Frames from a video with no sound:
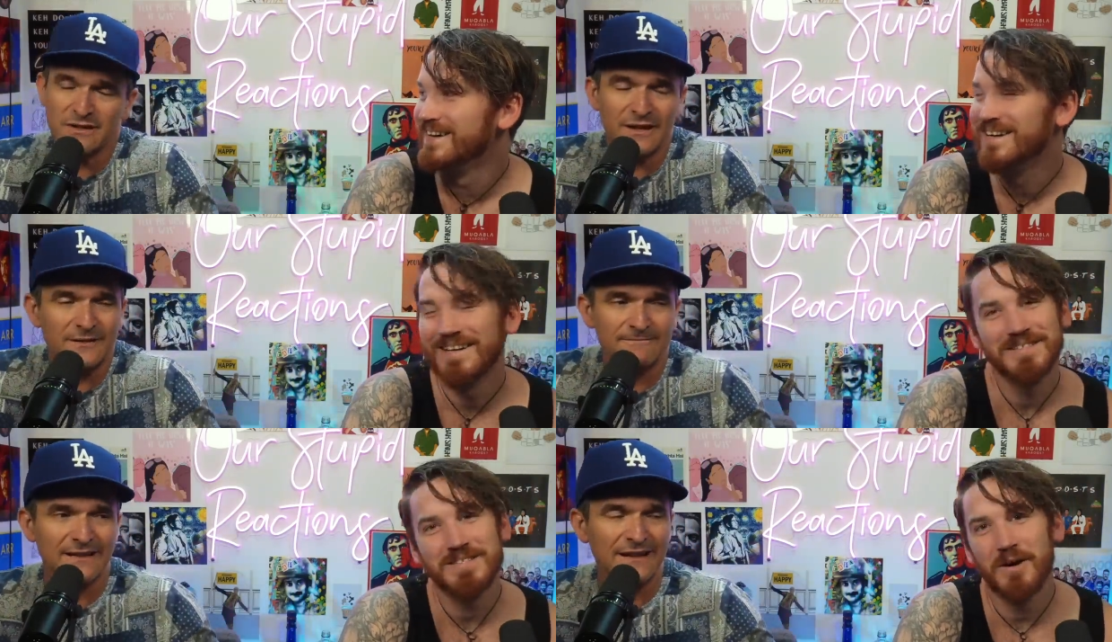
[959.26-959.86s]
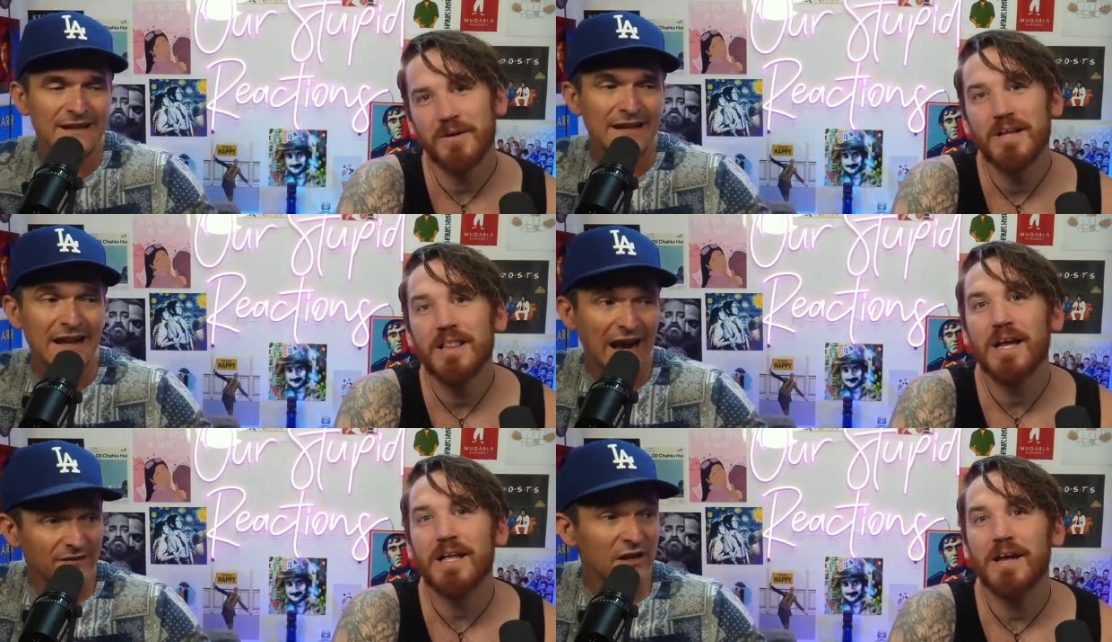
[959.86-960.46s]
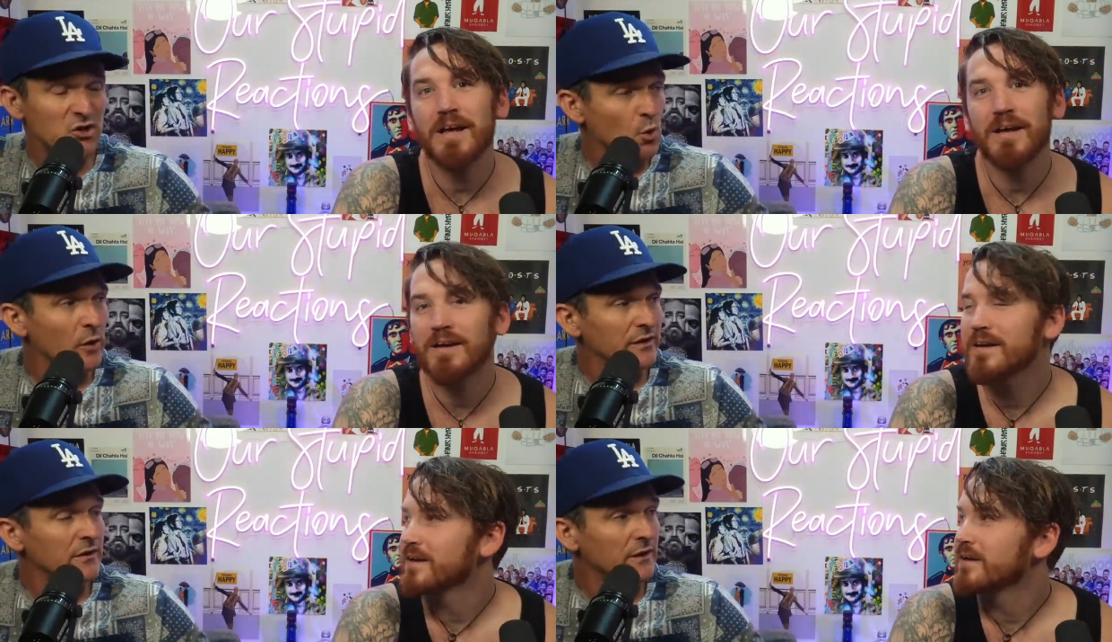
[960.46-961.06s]
Speaker 1: did. So, like, and they
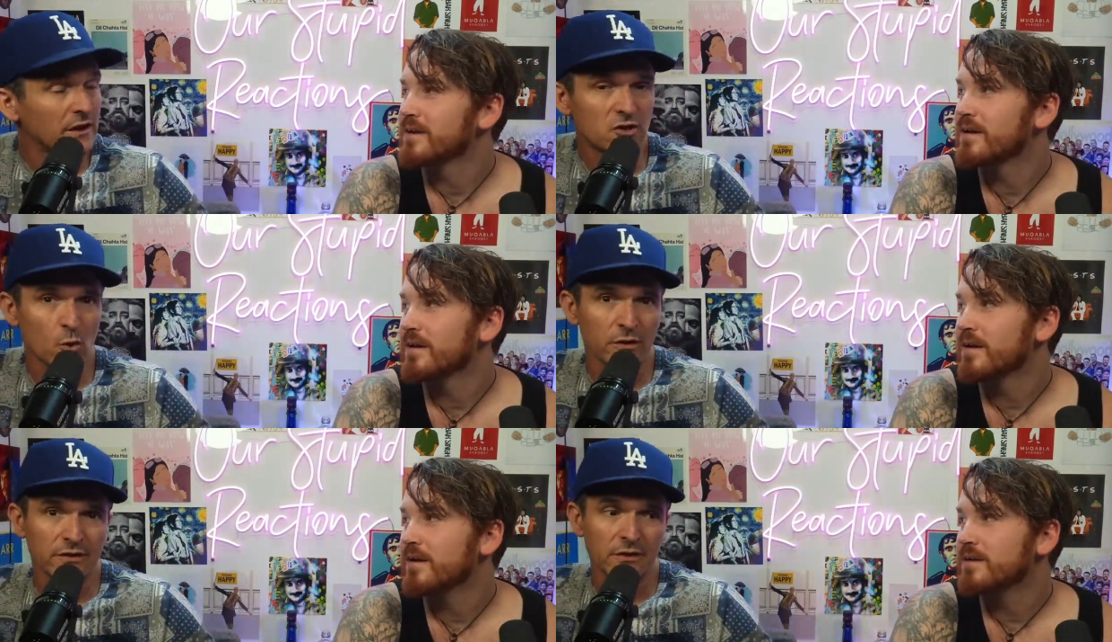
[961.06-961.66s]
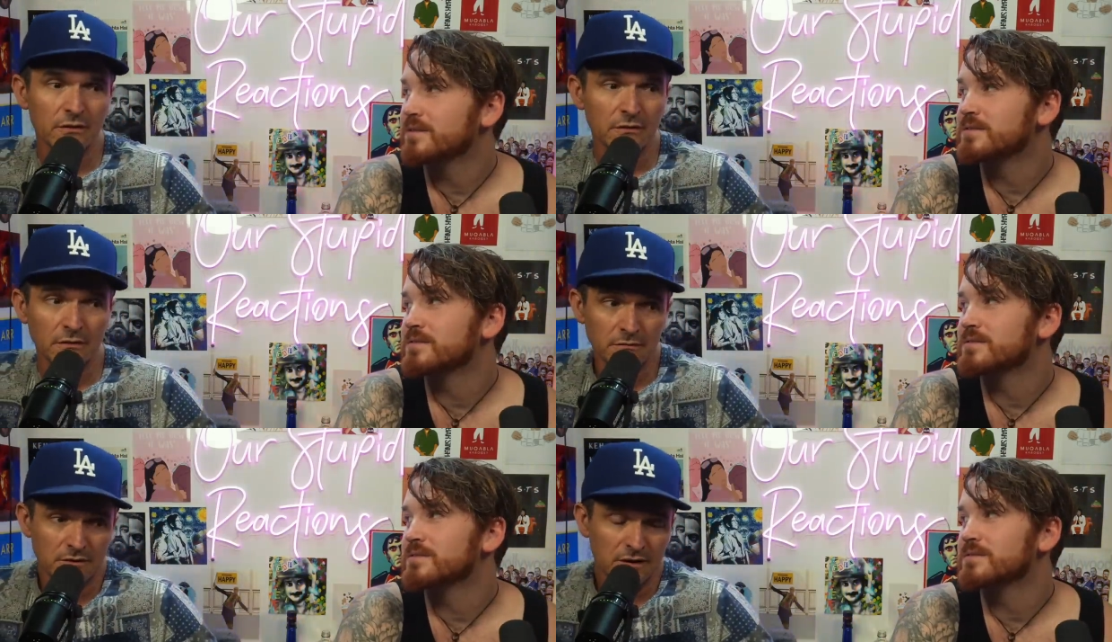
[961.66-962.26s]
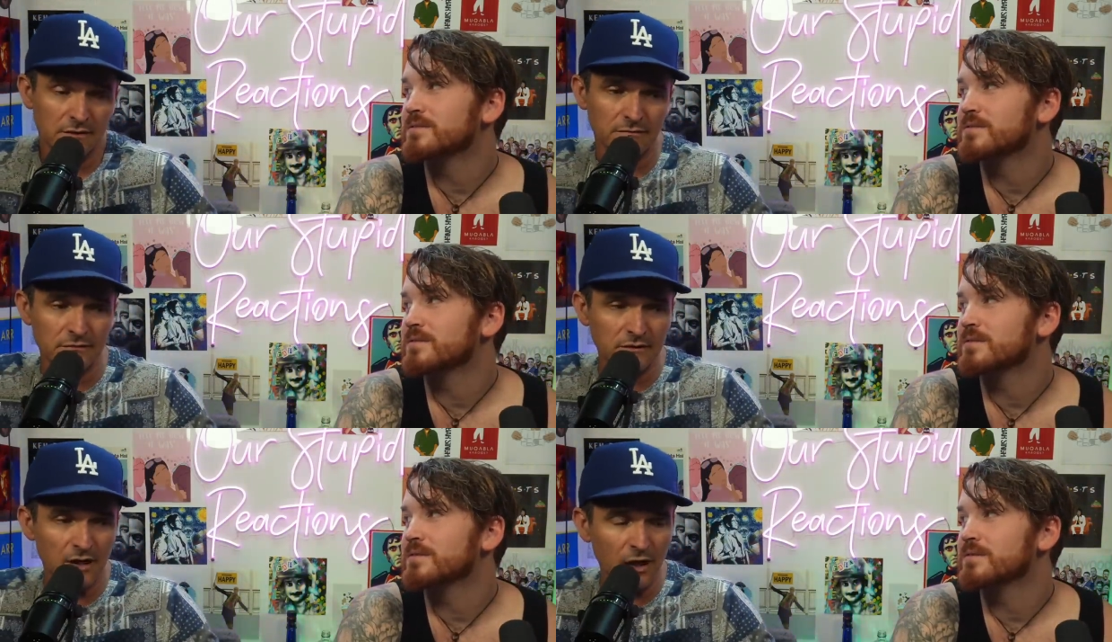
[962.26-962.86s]
shortened they shortened the
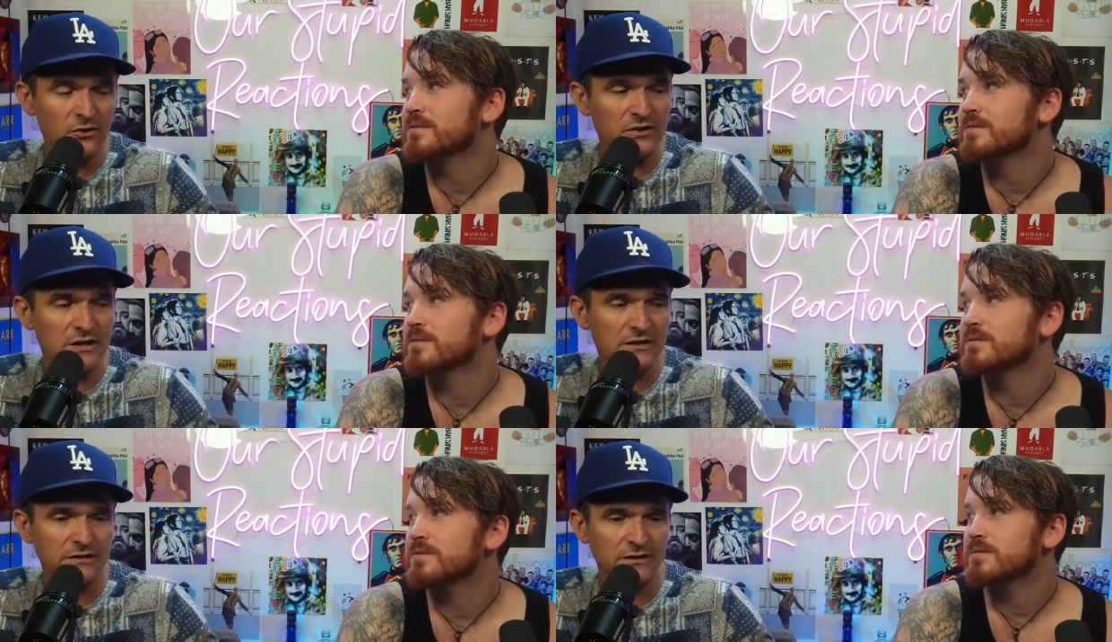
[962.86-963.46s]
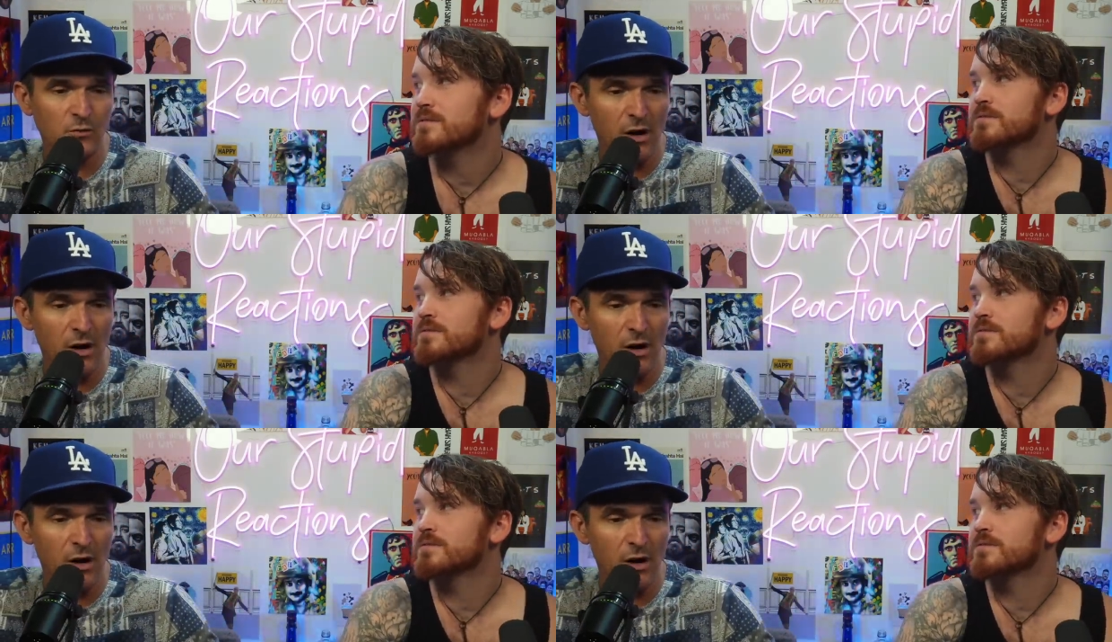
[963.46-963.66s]
the other seasons as